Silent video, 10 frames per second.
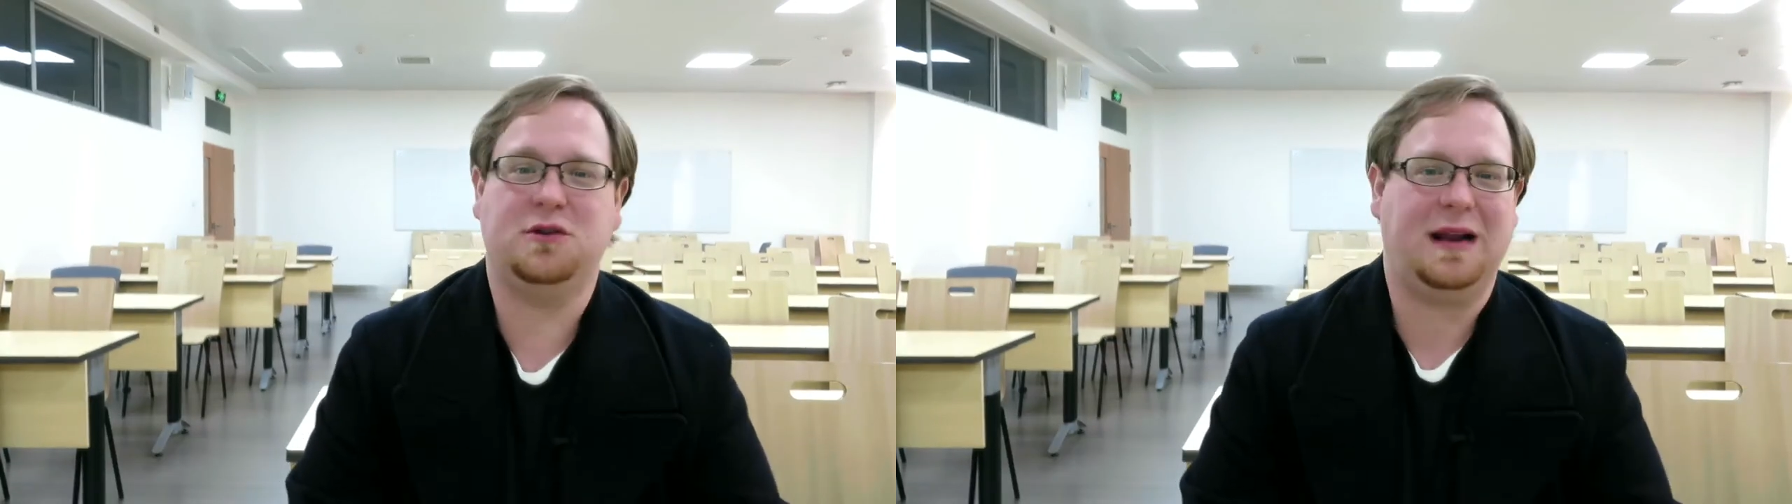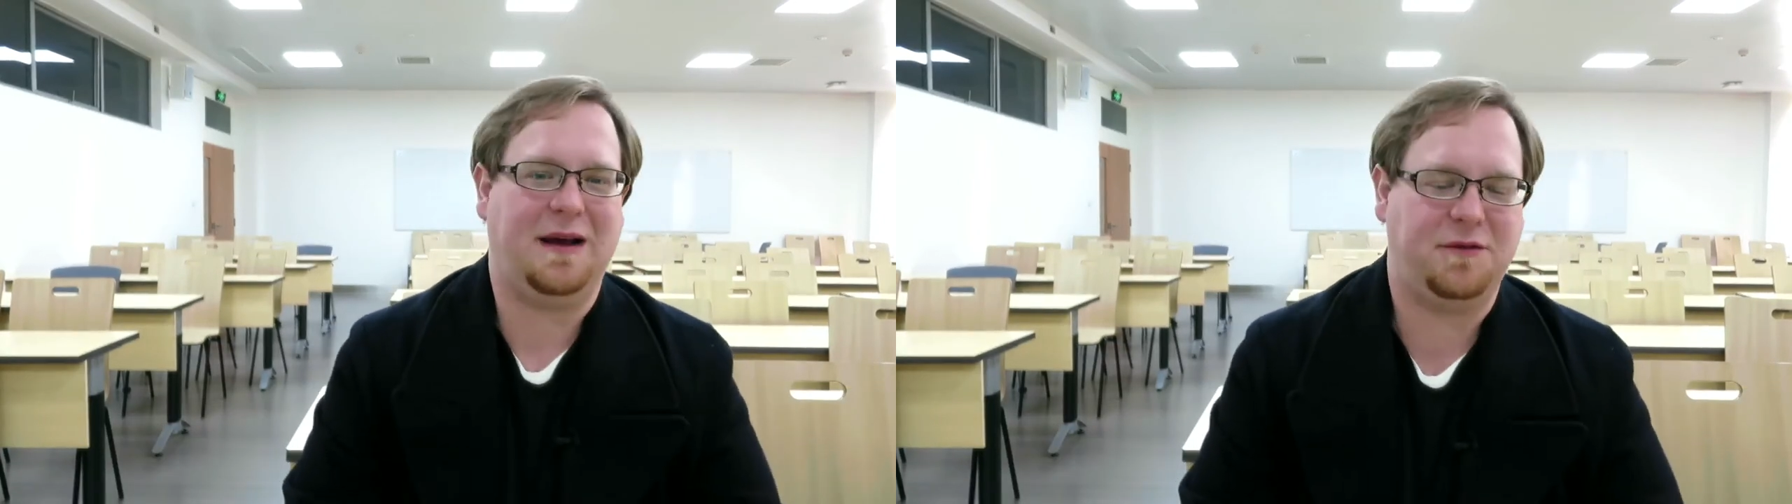
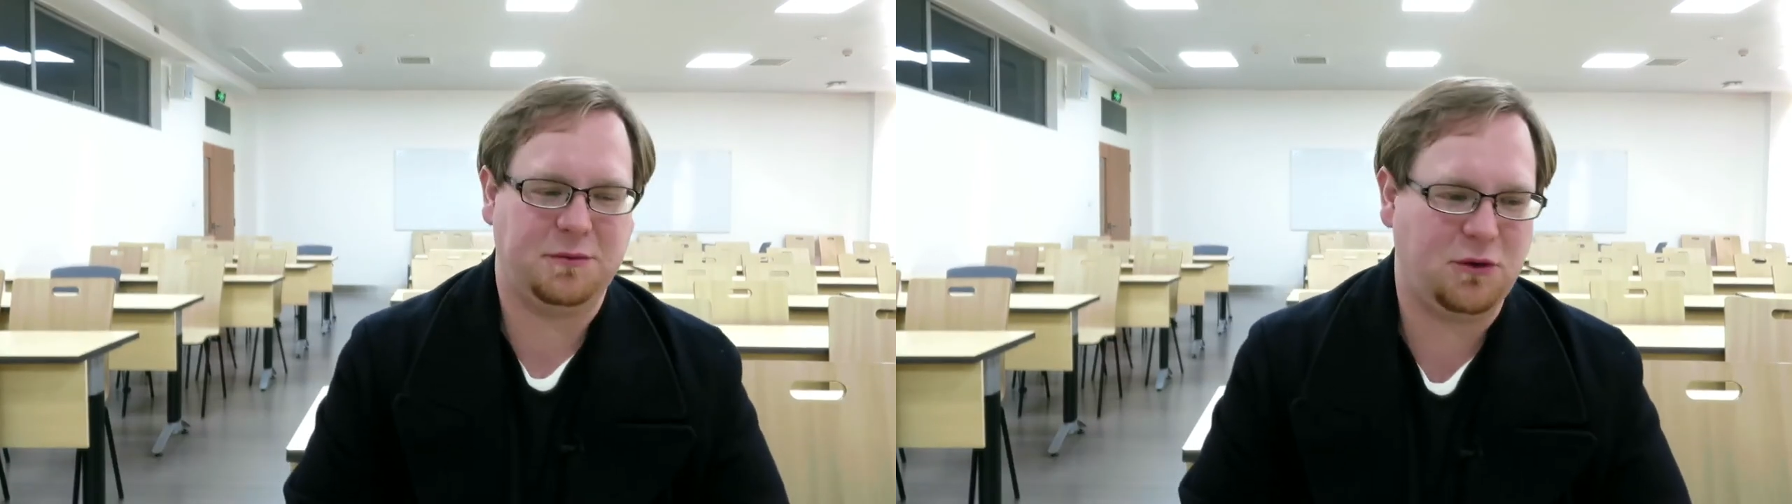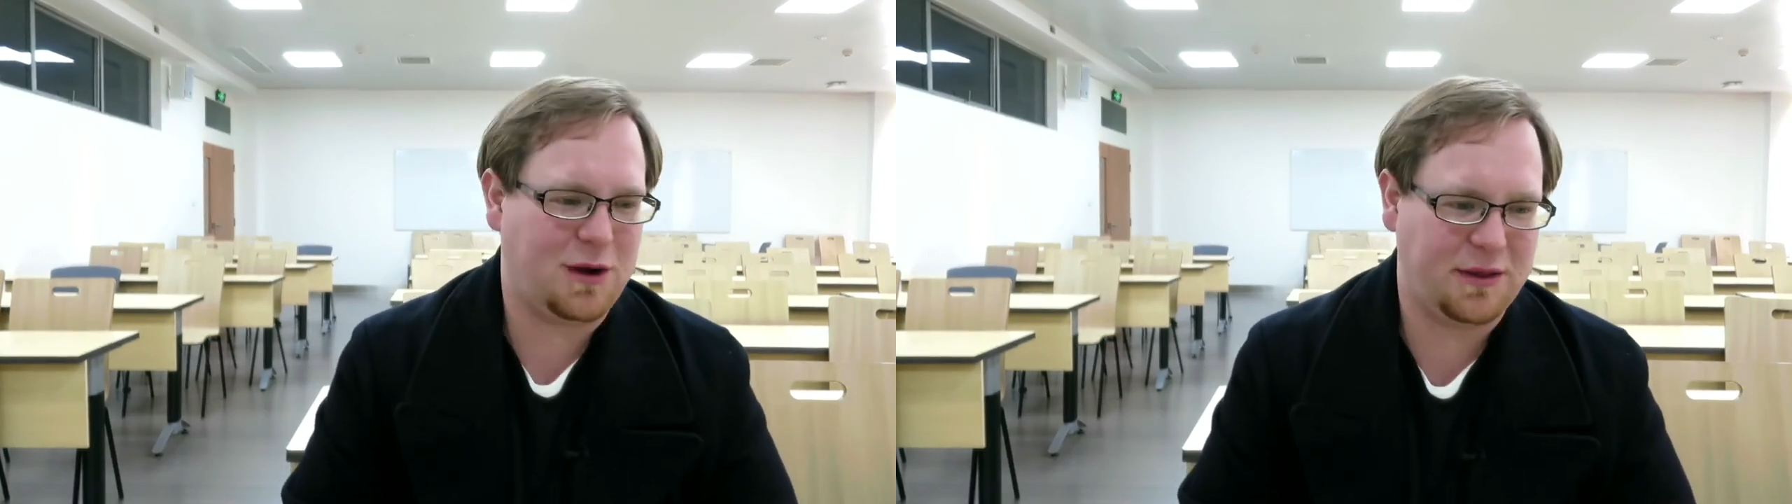You can have
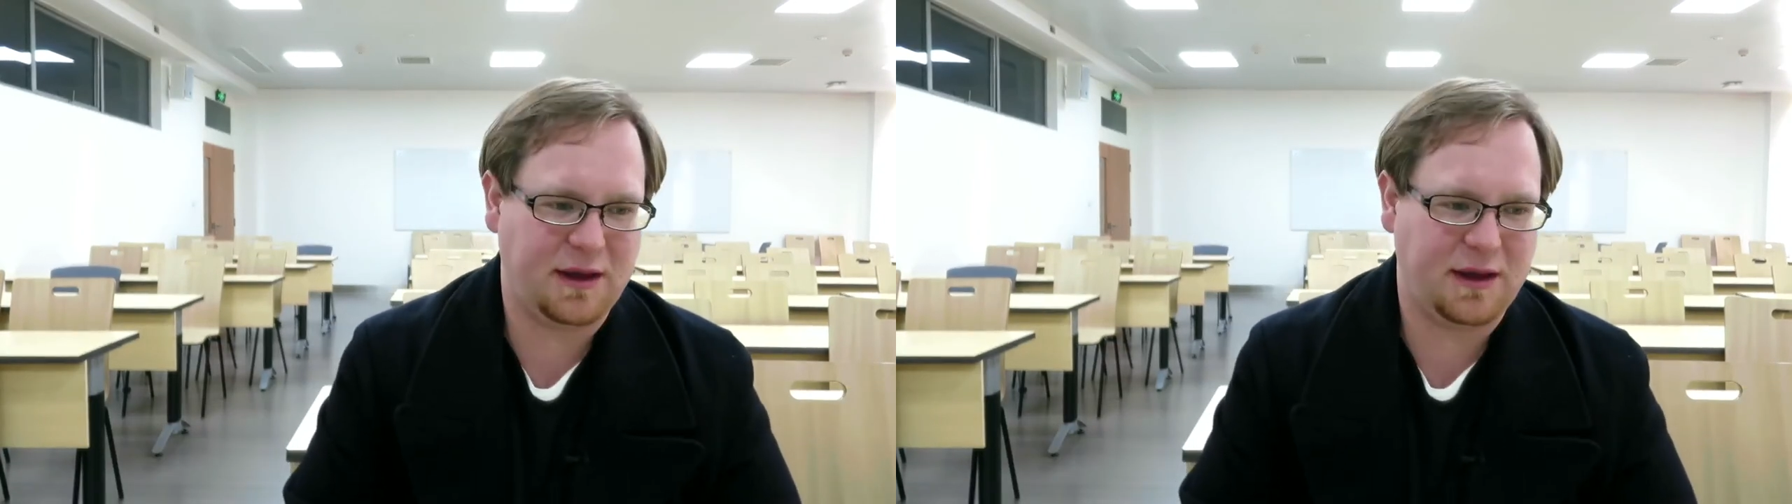them do all